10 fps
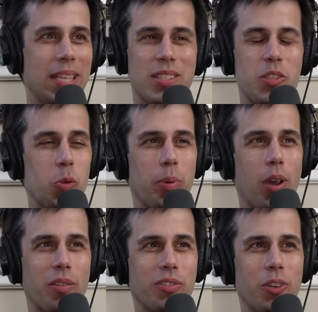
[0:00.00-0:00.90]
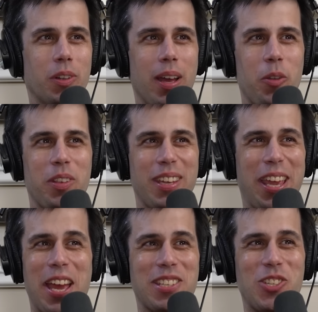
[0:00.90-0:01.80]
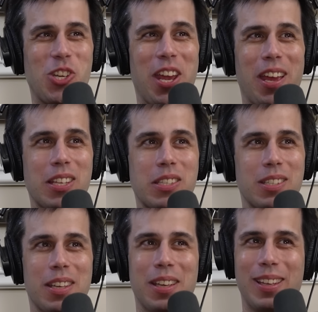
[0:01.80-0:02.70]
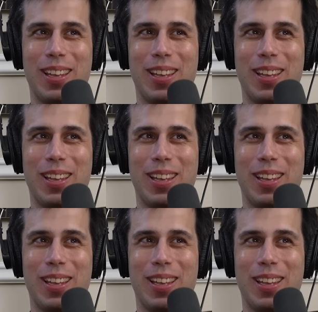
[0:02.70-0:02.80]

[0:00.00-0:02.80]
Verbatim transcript: It's too powerful. I don't think he has so many options, dude.